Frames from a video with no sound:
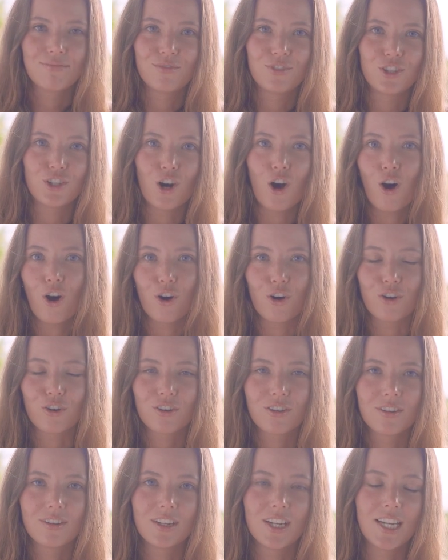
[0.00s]
wrong.
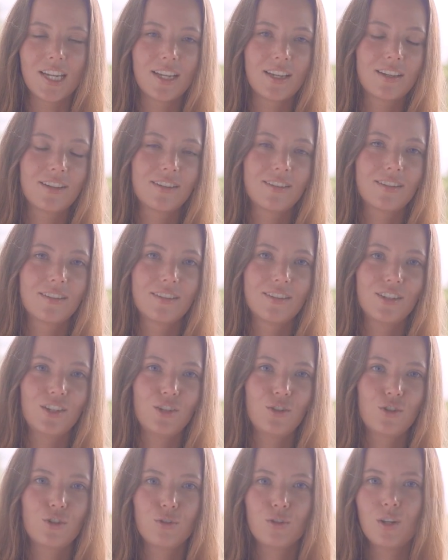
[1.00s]
Like,
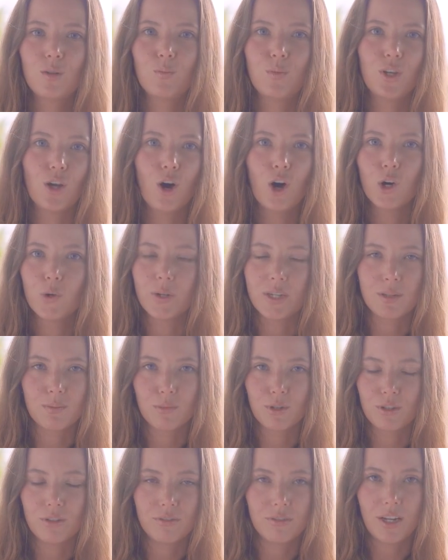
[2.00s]
you shouldn't be always
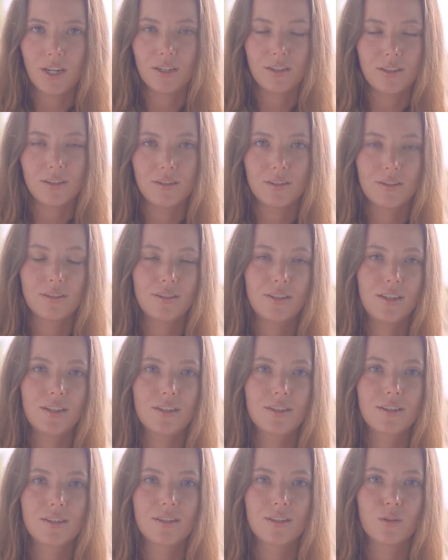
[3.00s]
motivated.
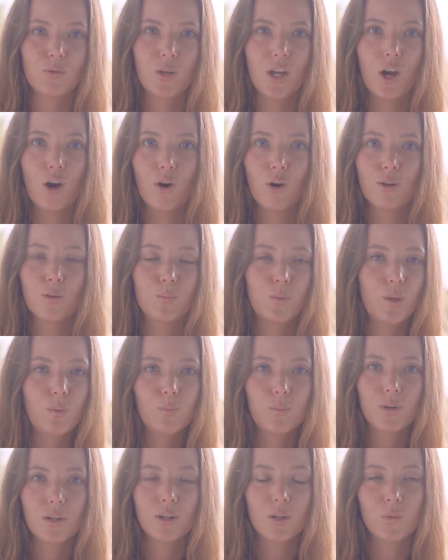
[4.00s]
We are all
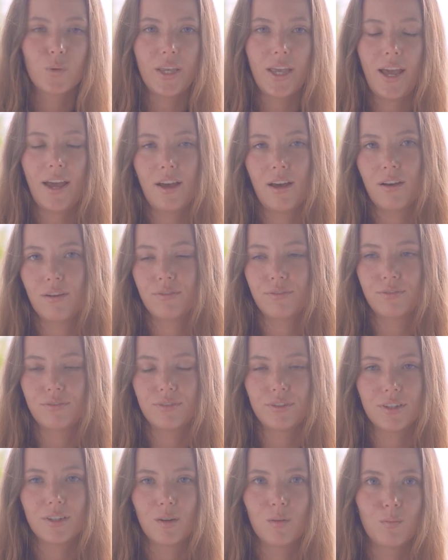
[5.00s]
people. We have
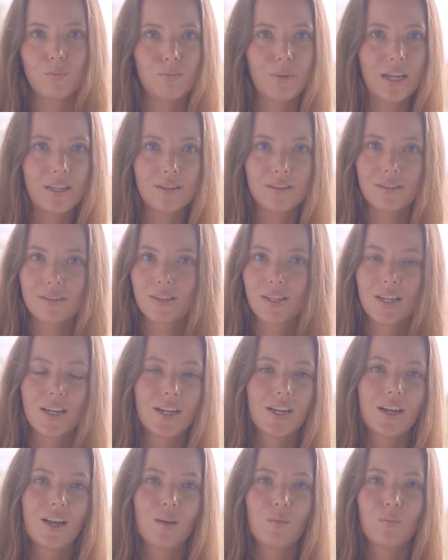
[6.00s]

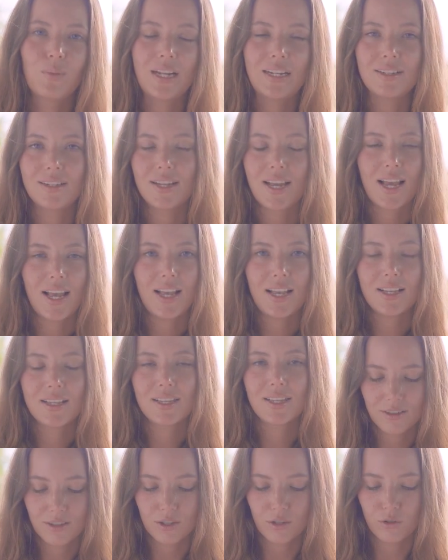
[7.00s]
bad
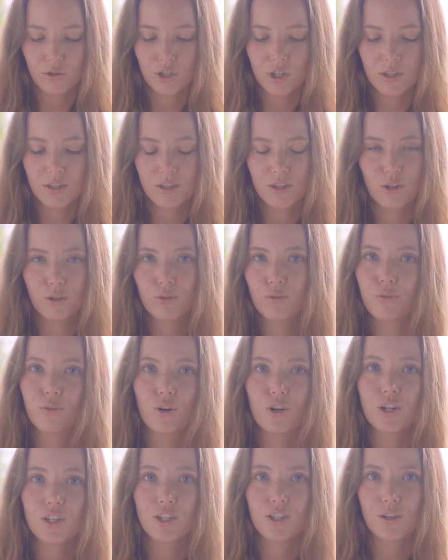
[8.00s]
days. So just don't
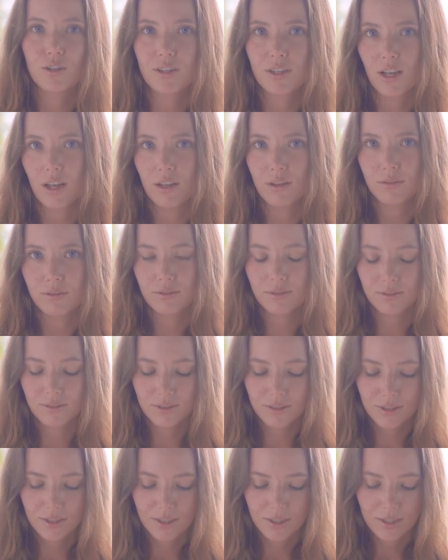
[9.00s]
force yourself,
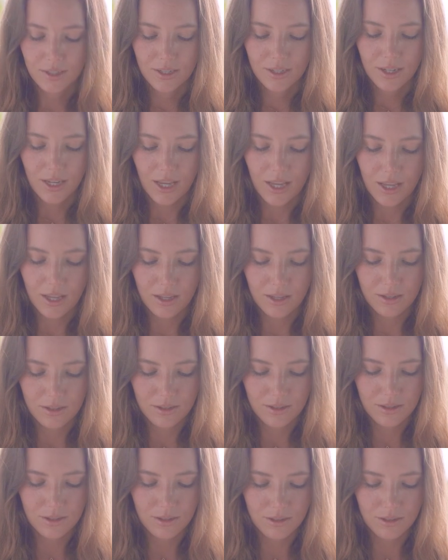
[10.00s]
and